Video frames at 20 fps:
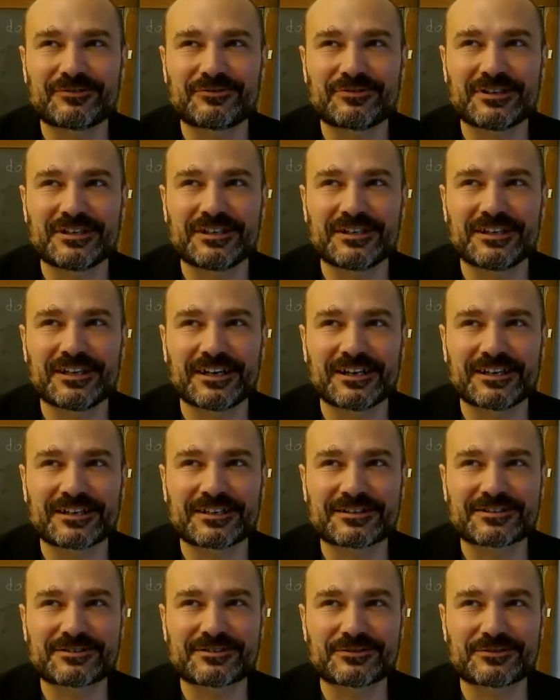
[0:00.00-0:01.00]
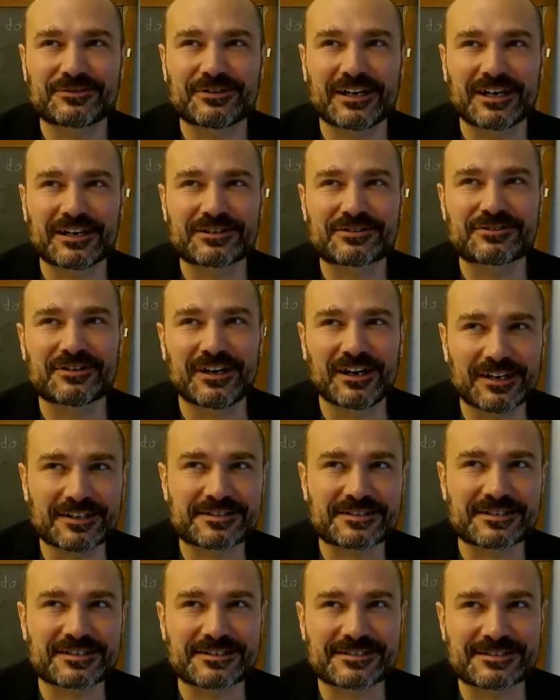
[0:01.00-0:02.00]
really like to
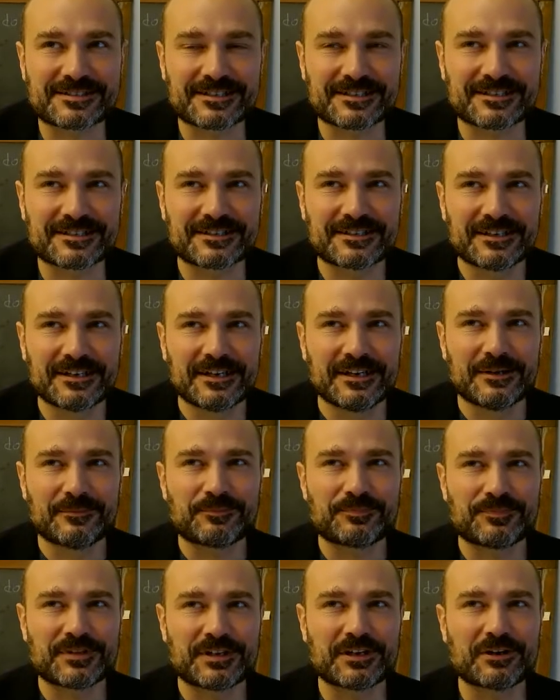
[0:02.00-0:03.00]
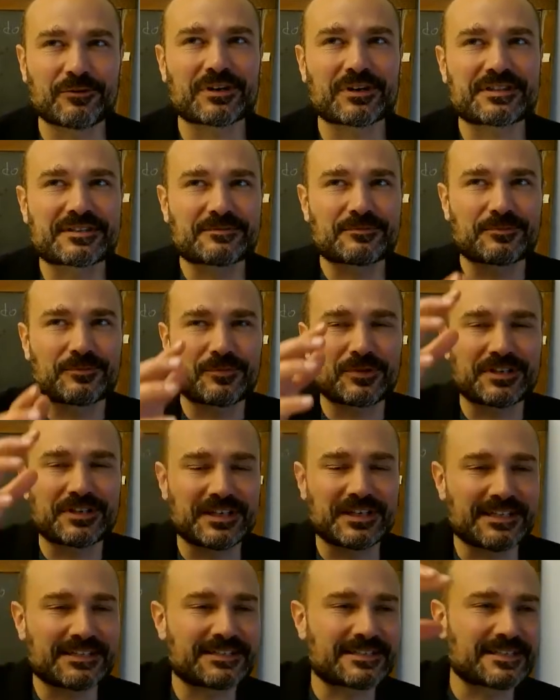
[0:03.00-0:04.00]
ask is the, you know, what
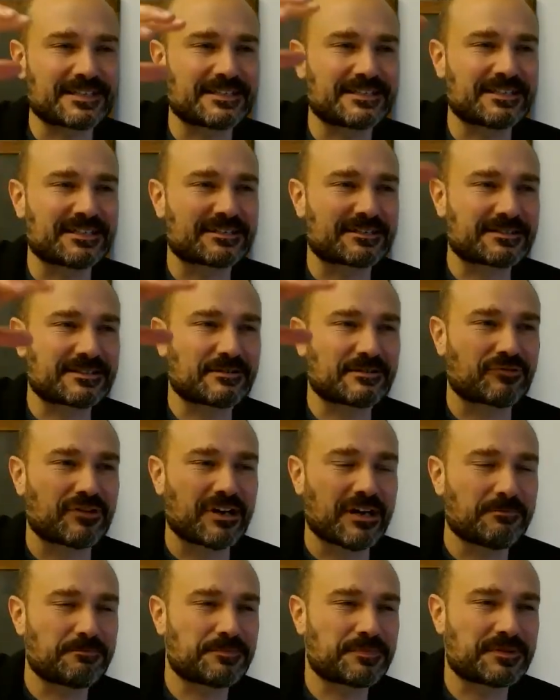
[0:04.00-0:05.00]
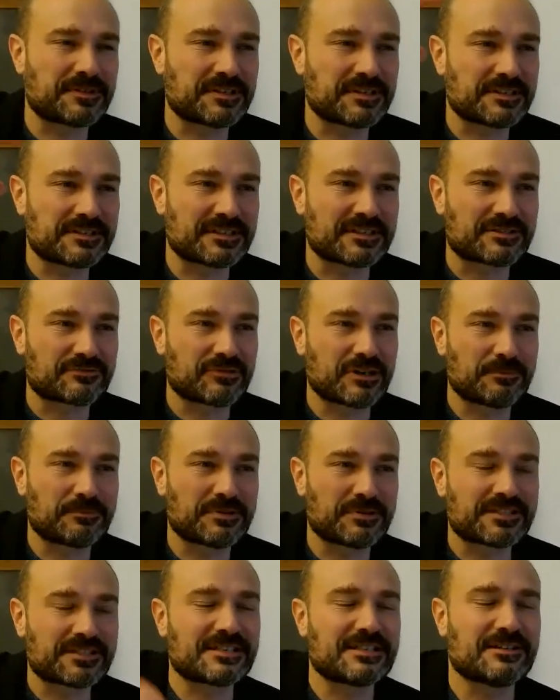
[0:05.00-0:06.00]
is the
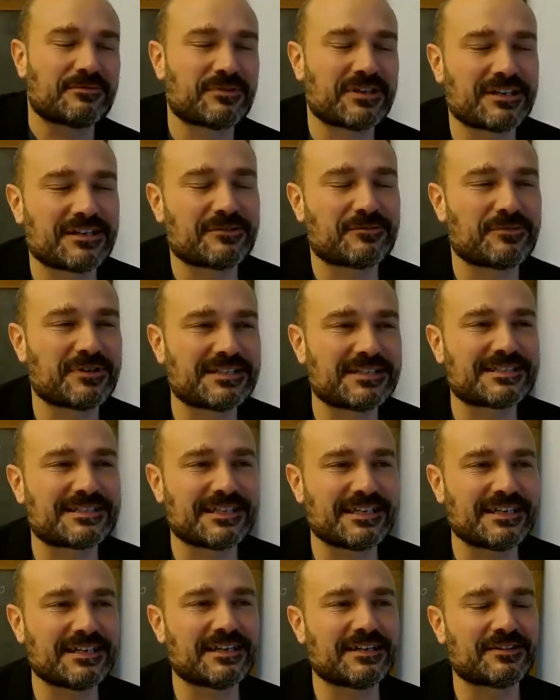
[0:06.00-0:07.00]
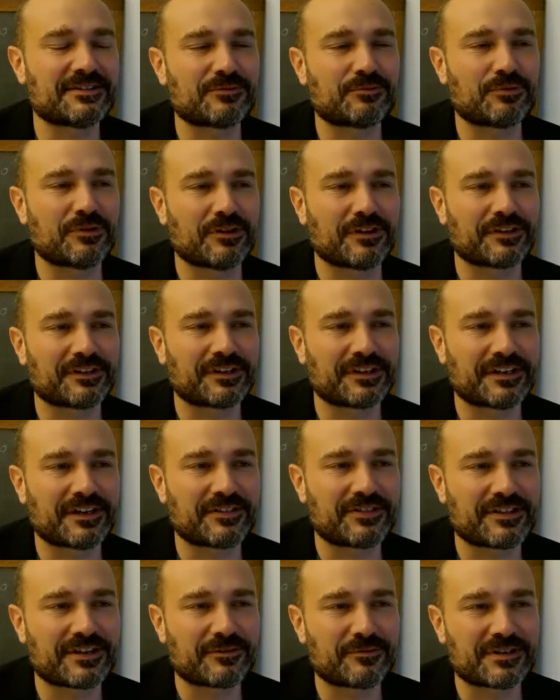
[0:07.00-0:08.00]
discrepancy we see in the world, and I
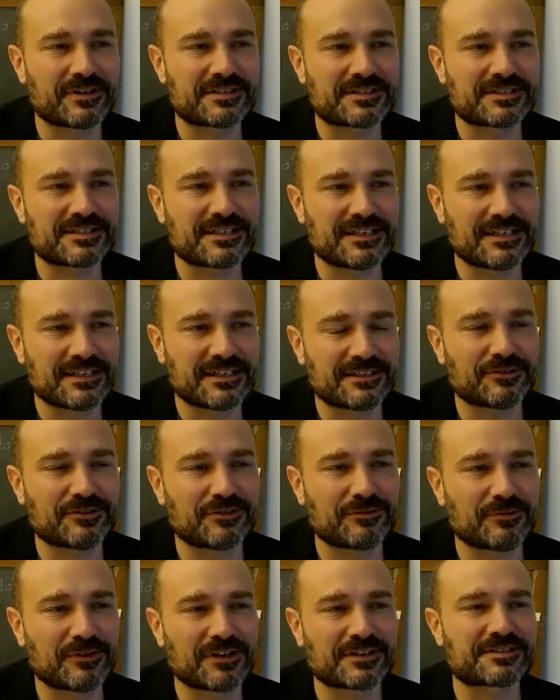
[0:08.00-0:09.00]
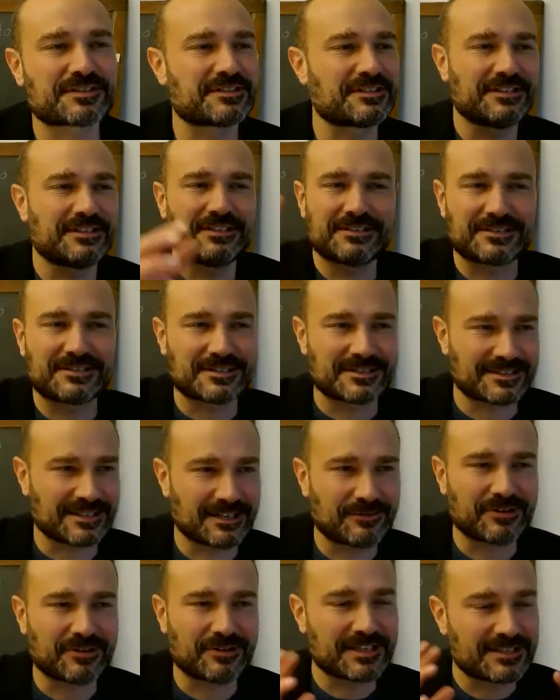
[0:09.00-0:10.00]
think we see in universities,
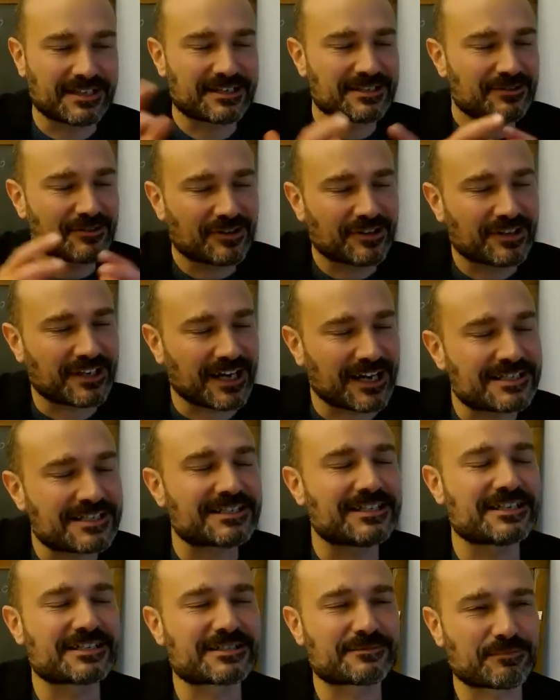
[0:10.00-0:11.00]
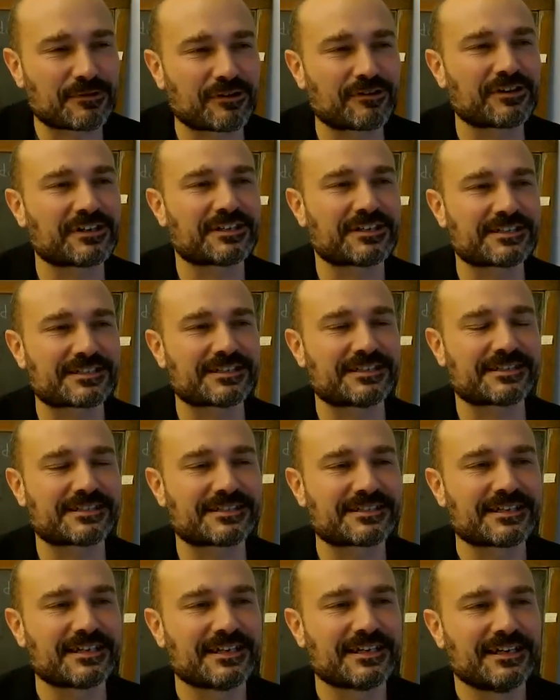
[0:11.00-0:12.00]
etc. And you're nicely exploring this
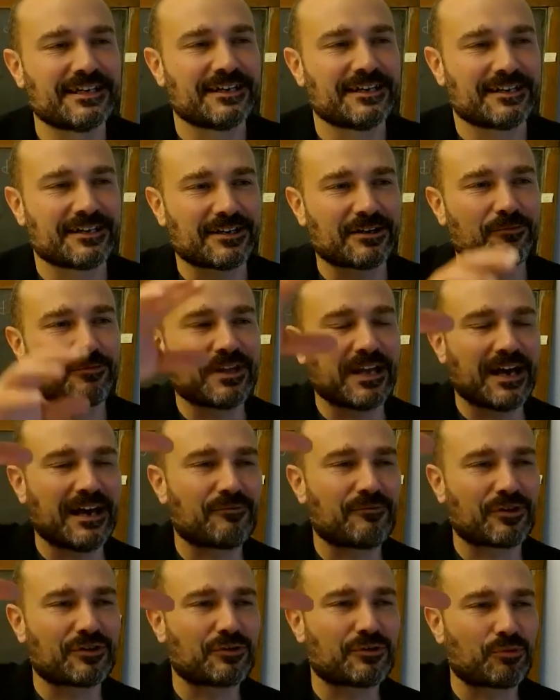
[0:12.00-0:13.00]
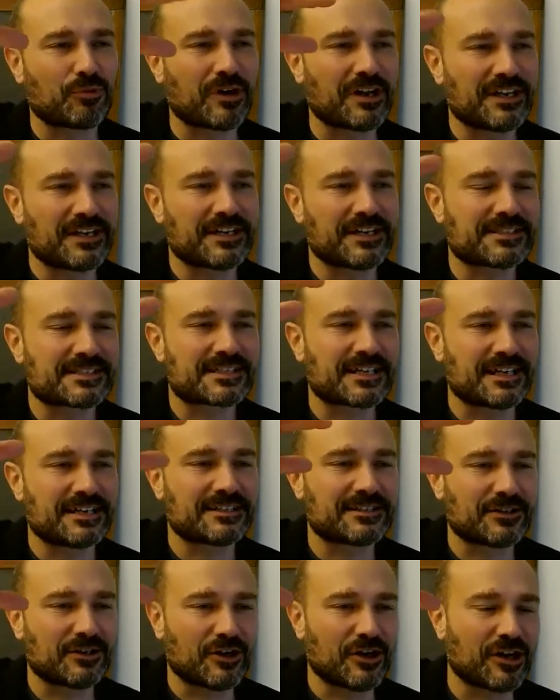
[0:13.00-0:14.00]
is, you know, we have on the one hand
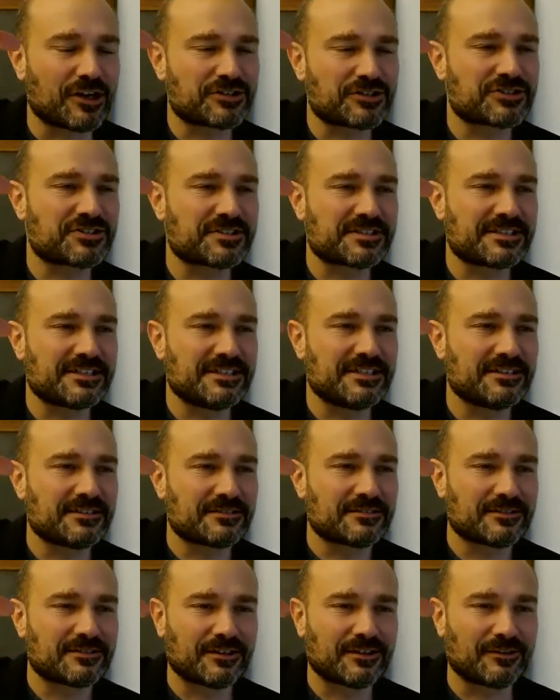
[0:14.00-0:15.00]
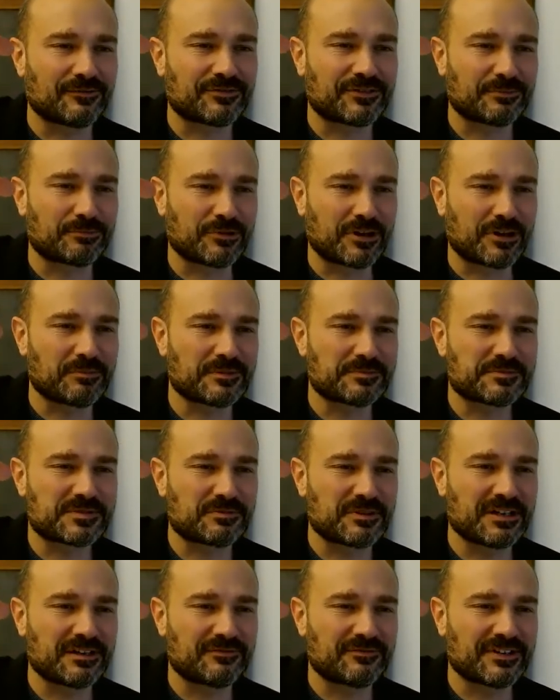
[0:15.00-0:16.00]
side the urgency of the problems
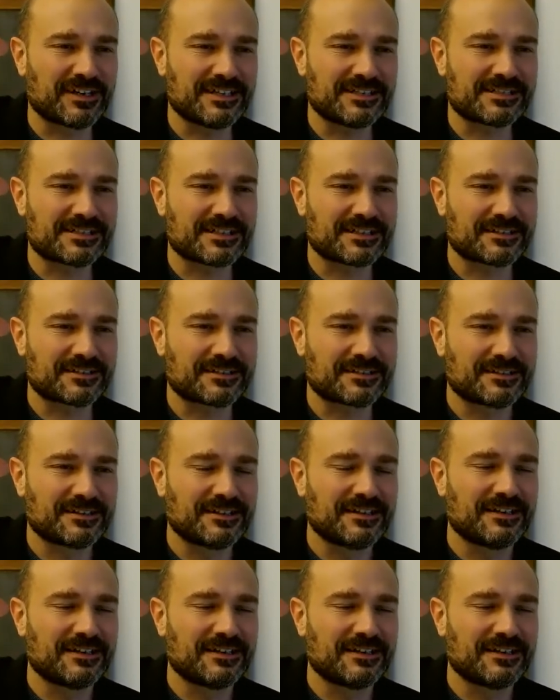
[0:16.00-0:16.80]
we are facing.